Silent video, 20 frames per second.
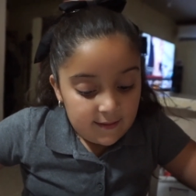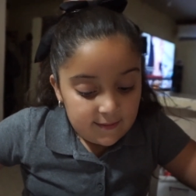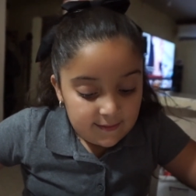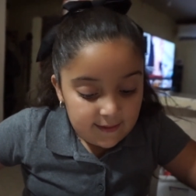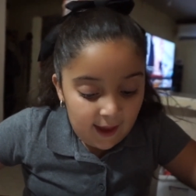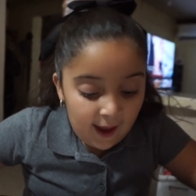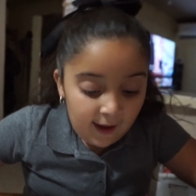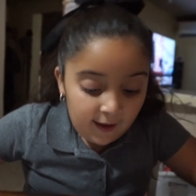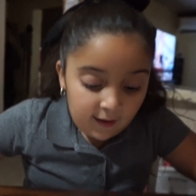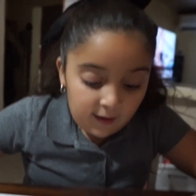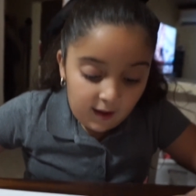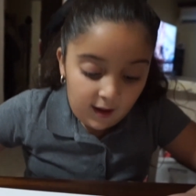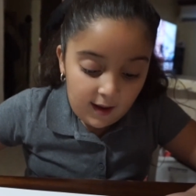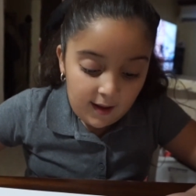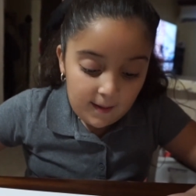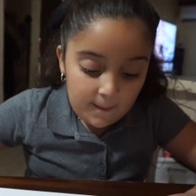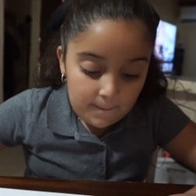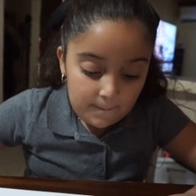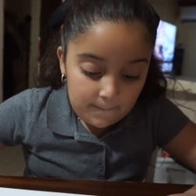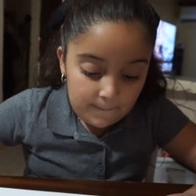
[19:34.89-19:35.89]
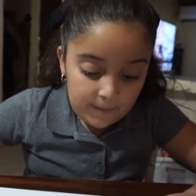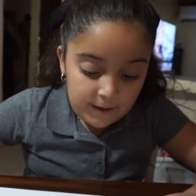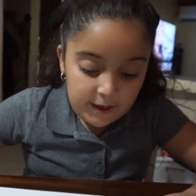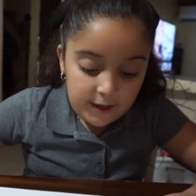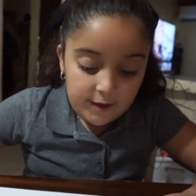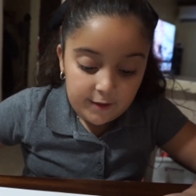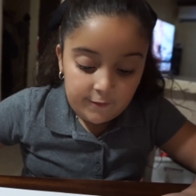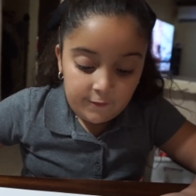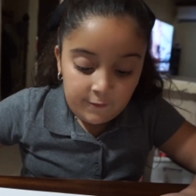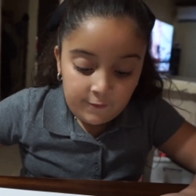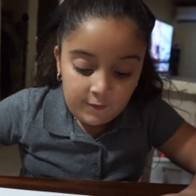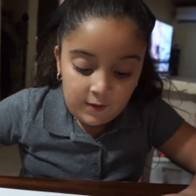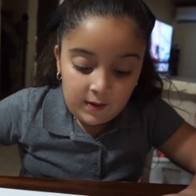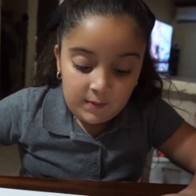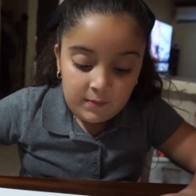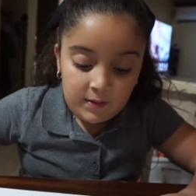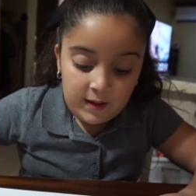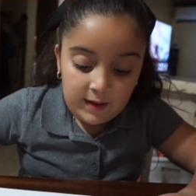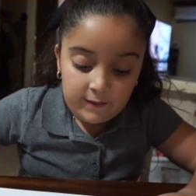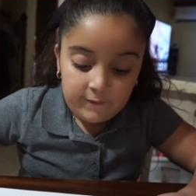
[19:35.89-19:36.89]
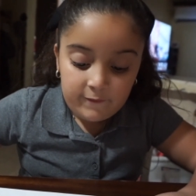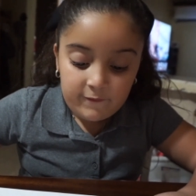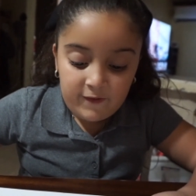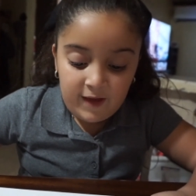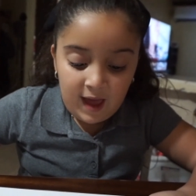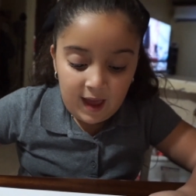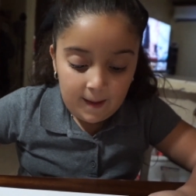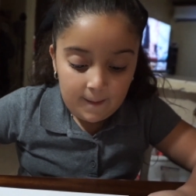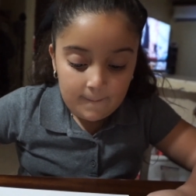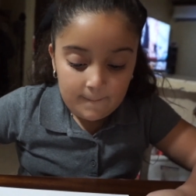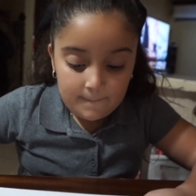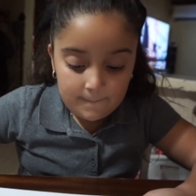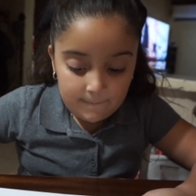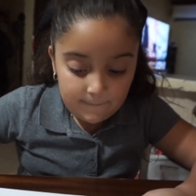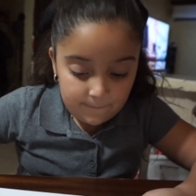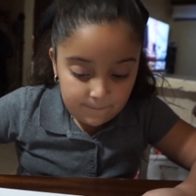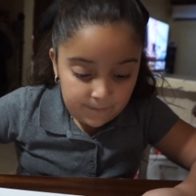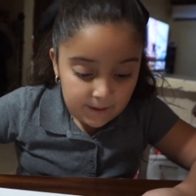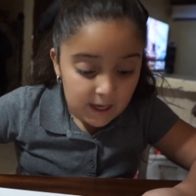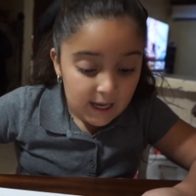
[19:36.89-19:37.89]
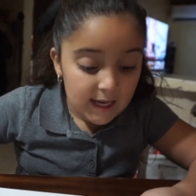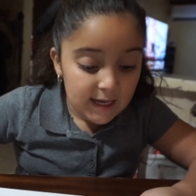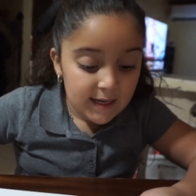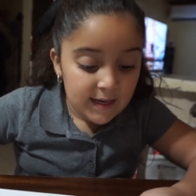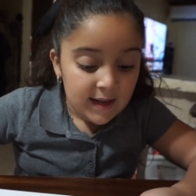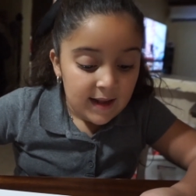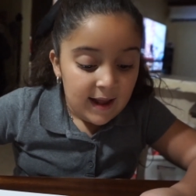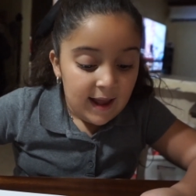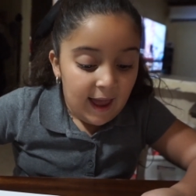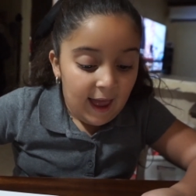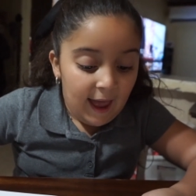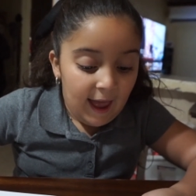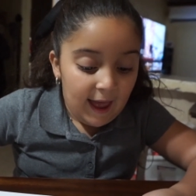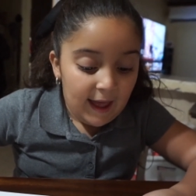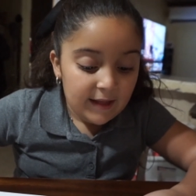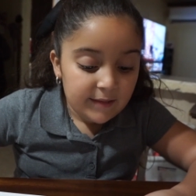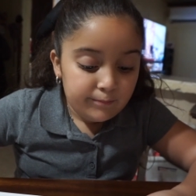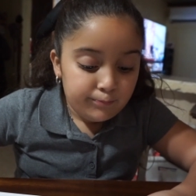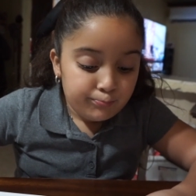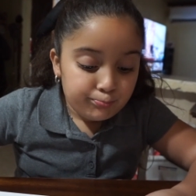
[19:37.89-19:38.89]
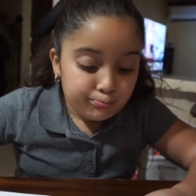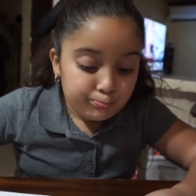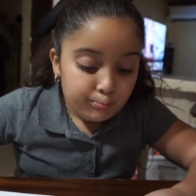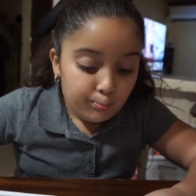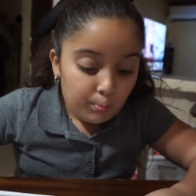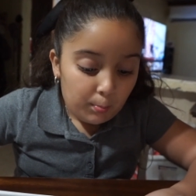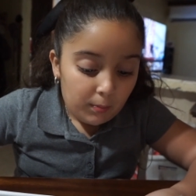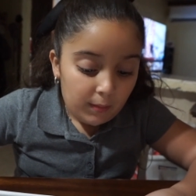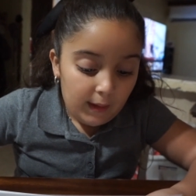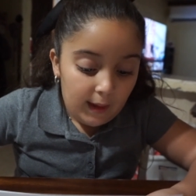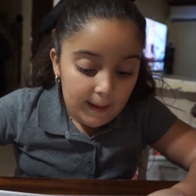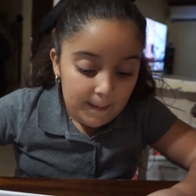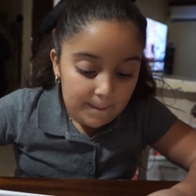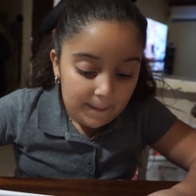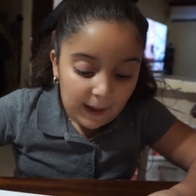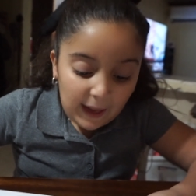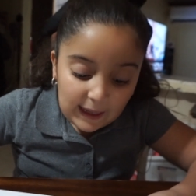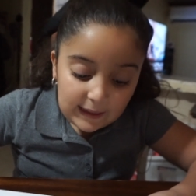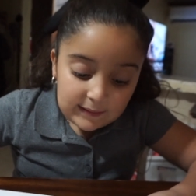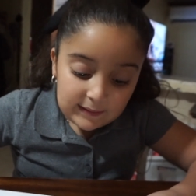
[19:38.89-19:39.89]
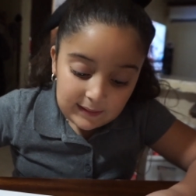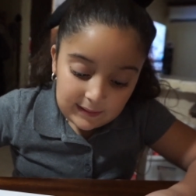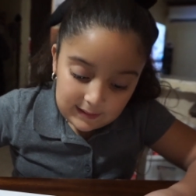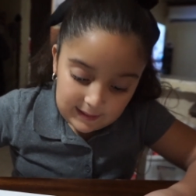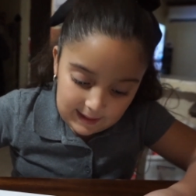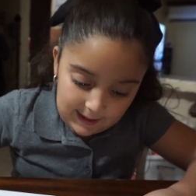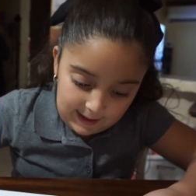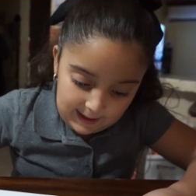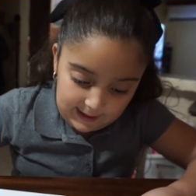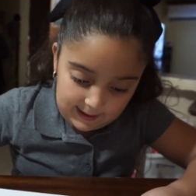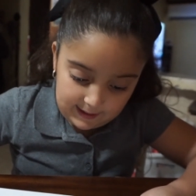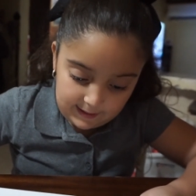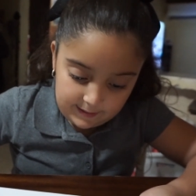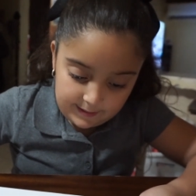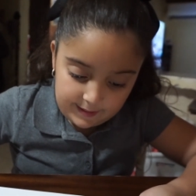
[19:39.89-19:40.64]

Nat got Bud from a vet. Bud had a bad leg.